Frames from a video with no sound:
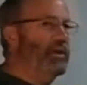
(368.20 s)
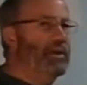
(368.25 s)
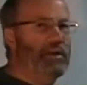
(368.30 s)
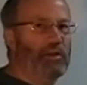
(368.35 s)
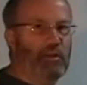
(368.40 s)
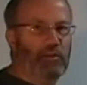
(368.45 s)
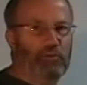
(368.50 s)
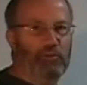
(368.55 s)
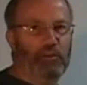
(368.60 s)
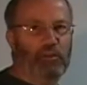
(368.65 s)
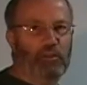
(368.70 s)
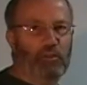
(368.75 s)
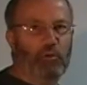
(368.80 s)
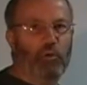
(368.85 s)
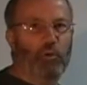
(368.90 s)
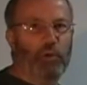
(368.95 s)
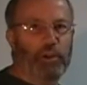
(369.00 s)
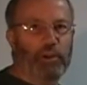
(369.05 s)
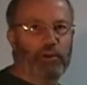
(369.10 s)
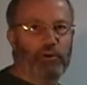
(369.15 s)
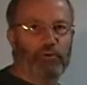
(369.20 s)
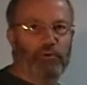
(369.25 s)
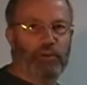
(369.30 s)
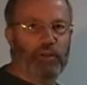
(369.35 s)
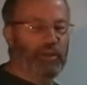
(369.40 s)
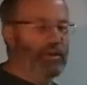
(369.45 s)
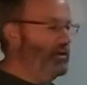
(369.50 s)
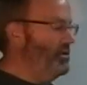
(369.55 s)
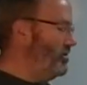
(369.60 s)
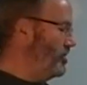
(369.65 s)
it a little quicker and
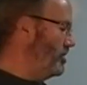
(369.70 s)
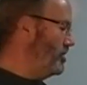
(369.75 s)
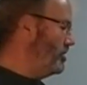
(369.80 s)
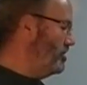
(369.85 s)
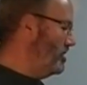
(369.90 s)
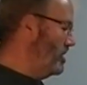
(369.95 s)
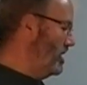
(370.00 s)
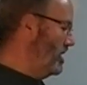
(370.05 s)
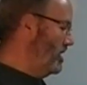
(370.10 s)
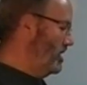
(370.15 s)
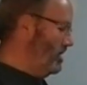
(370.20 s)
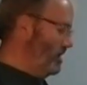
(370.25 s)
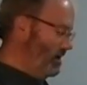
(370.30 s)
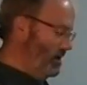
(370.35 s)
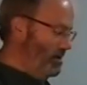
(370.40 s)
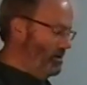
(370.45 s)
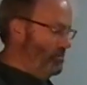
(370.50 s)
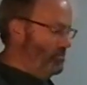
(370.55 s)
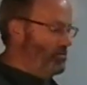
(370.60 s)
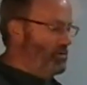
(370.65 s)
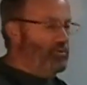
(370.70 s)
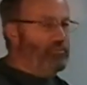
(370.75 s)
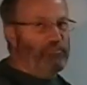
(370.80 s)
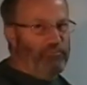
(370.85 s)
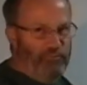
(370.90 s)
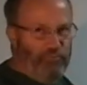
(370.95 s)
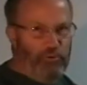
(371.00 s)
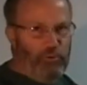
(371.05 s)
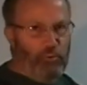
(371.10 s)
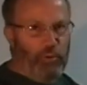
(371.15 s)
easier
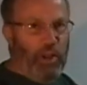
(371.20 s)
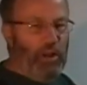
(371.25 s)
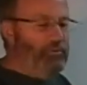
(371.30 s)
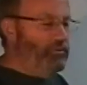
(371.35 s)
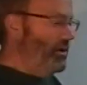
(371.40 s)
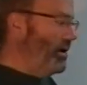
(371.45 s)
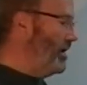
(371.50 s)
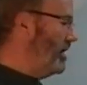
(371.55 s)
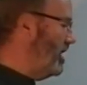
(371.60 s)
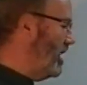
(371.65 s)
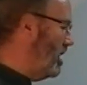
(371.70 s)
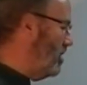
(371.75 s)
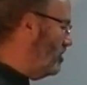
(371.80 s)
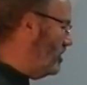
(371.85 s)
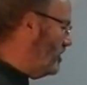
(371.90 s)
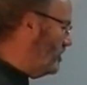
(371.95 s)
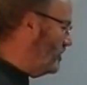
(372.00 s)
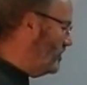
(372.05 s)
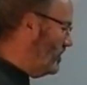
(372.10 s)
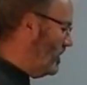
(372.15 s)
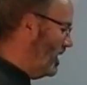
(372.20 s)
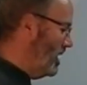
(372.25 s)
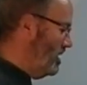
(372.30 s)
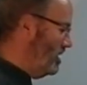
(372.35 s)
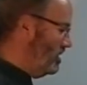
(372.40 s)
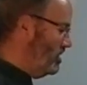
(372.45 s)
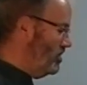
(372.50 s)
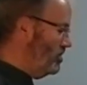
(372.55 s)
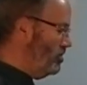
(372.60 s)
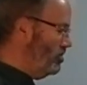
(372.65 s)
for rounding it out.
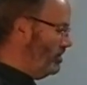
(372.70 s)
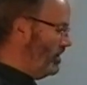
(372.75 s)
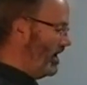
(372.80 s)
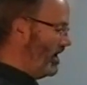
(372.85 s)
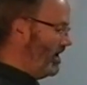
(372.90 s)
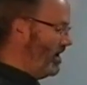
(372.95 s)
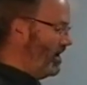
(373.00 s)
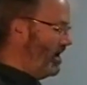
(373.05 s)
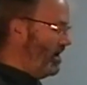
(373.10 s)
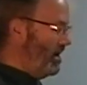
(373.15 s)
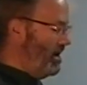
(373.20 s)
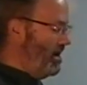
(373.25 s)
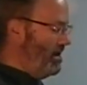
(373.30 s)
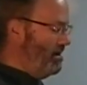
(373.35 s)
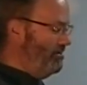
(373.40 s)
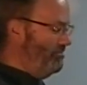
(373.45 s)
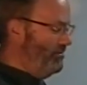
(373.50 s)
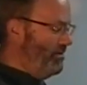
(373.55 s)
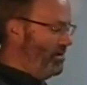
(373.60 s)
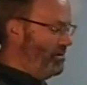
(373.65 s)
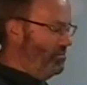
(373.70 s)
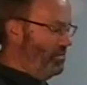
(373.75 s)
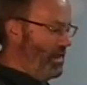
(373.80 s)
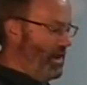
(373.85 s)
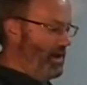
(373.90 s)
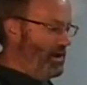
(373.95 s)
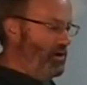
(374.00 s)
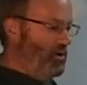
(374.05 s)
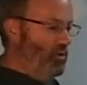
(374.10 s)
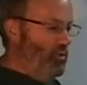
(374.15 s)
To do that, I have a
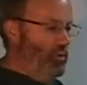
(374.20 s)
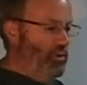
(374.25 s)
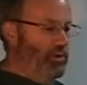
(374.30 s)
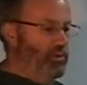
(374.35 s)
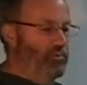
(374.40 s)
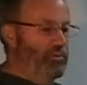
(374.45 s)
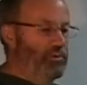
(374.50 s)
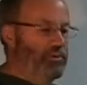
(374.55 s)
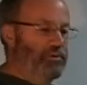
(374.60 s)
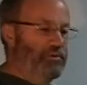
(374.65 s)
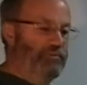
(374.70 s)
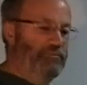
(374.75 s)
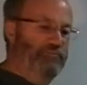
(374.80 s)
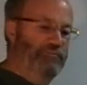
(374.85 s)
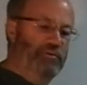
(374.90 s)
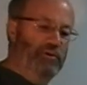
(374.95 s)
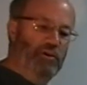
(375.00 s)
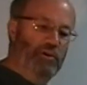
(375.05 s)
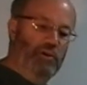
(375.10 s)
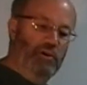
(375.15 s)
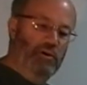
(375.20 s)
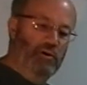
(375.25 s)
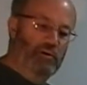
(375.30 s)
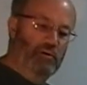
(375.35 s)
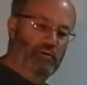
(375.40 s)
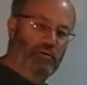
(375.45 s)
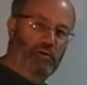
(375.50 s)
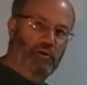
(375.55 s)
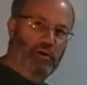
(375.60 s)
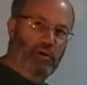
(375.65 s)
block of wood with a V
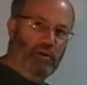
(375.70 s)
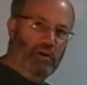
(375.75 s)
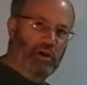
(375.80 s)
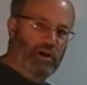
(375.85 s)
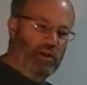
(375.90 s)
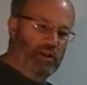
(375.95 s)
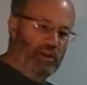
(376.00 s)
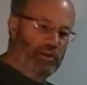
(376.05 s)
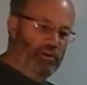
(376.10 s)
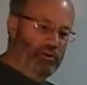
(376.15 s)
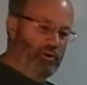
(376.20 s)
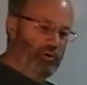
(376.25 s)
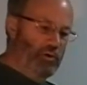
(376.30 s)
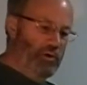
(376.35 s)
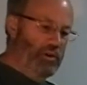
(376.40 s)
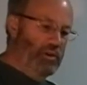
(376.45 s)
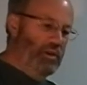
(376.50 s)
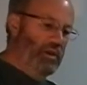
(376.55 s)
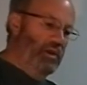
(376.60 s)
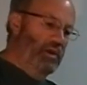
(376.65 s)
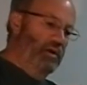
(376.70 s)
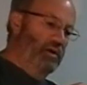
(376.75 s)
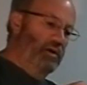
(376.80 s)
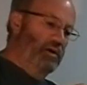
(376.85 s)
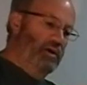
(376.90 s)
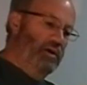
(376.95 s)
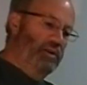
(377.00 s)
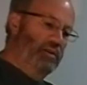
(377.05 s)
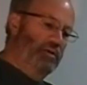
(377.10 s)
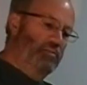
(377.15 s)
cut into it,
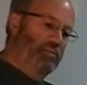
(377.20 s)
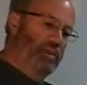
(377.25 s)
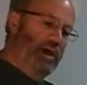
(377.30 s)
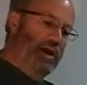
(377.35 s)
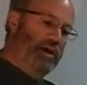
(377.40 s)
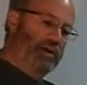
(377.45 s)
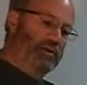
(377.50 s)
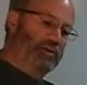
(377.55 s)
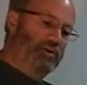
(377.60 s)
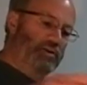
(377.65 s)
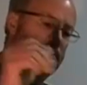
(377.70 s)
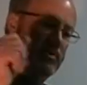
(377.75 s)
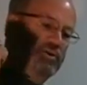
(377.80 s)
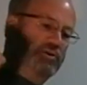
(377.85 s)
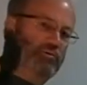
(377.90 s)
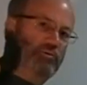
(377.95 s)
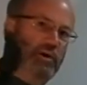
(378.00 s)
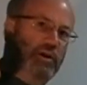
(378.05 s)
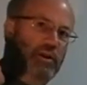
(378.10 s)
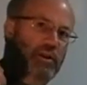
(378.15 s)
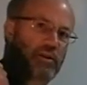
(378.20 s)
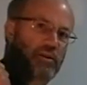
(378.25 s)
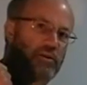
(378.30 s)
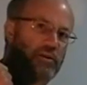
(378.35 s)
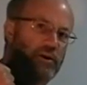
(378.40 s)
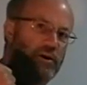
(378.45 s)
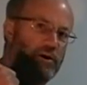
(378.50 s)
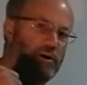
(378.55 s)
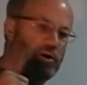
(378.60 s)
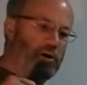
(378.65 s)
and the block sits right in
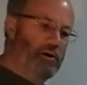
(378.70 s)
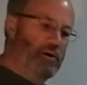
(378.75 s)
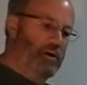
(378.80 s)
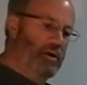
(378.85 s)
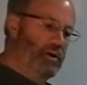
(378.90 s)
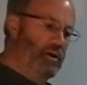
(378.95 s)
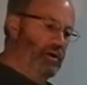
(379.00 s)
there.